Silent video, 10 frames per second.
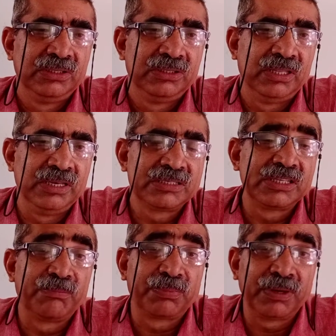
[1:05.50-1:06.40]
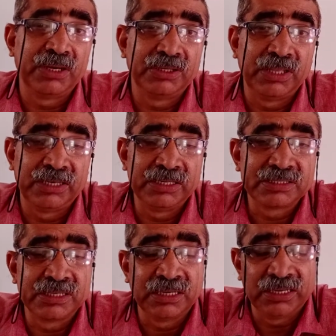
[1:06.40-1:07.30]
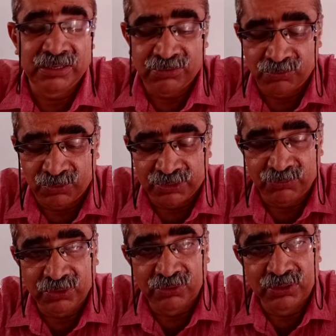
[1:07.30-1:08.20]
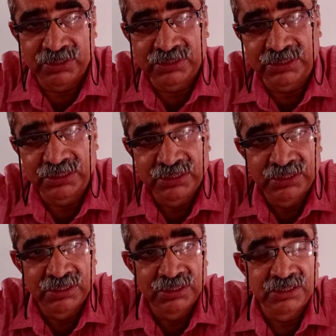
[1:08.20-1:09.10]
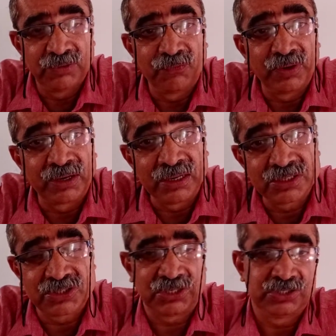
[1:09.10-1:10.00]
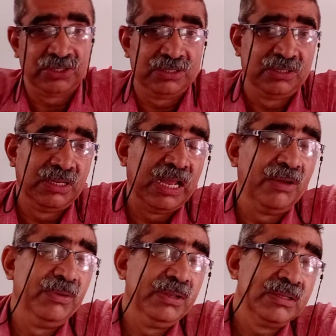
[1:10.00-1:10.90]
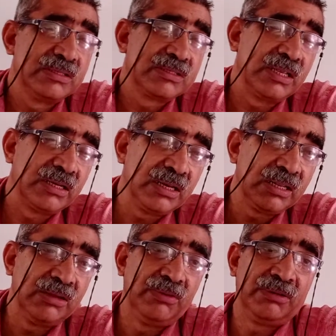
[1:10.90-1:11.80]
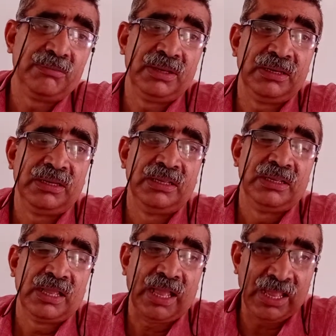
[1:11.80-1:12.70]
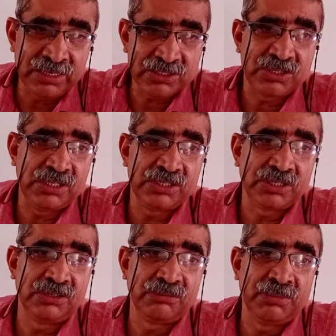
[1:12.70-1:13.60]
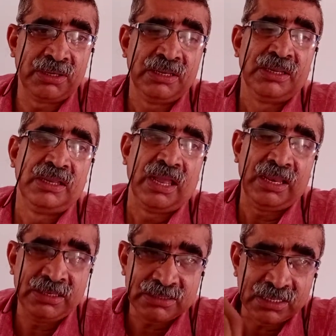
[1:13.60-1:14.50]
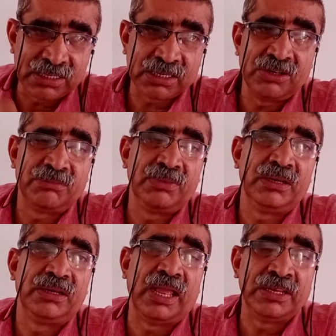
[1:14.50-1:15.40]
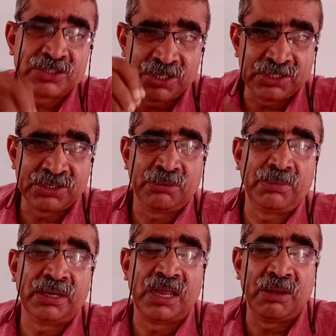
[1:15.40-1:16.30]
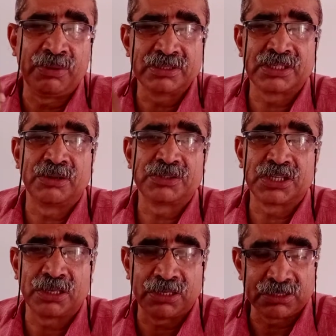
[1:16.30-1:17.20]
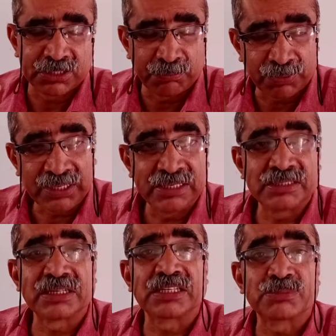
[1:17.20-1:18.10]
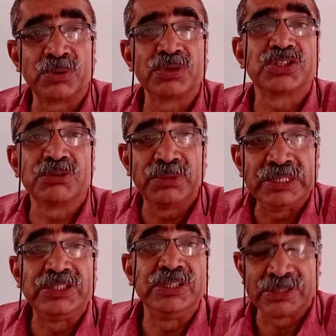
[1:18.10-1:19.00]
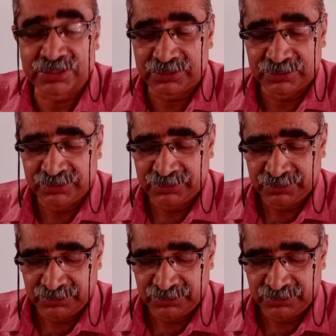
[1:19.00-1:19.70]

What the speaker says: That is separate. That is what we call it the federal structure, having central government and state government, and central government and state government having separate responsibilities.